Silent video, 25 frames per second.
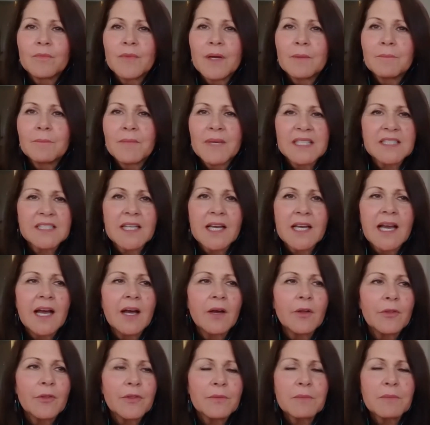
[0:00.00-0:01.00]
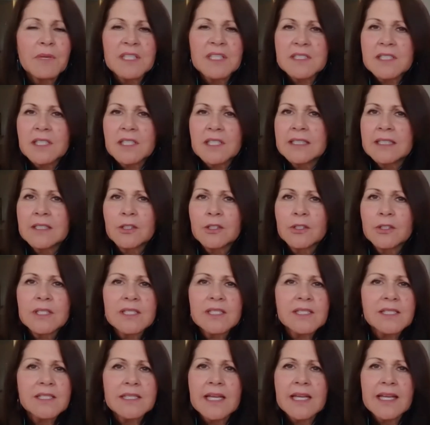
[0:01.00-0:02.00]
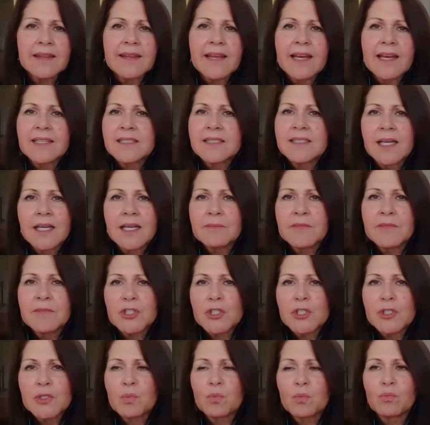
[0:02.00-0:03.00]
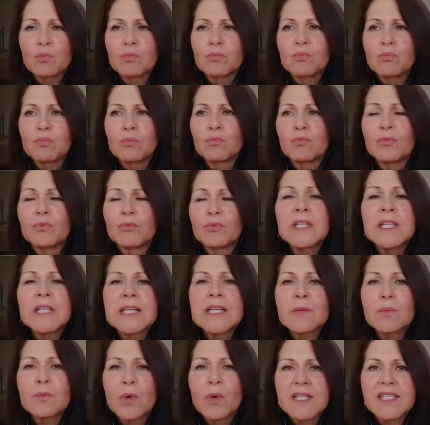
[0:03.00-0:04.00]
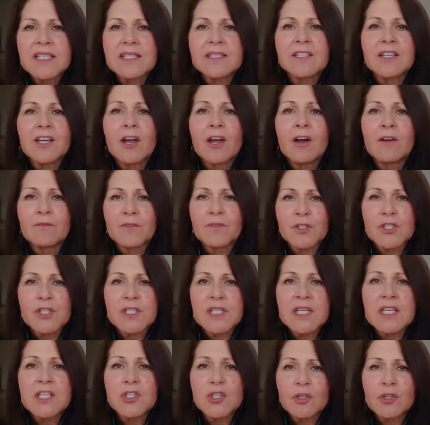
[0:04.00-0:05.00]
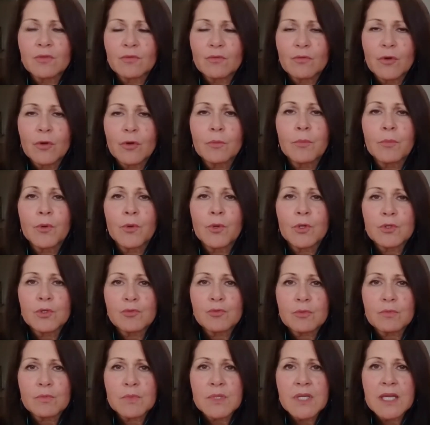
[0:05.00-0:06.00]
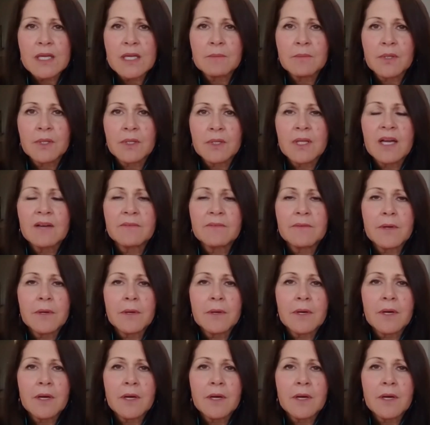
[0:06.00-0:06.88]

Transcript: mental health and mental illness. And at that time, it just really wasn't a conversation for a boardroom table of a,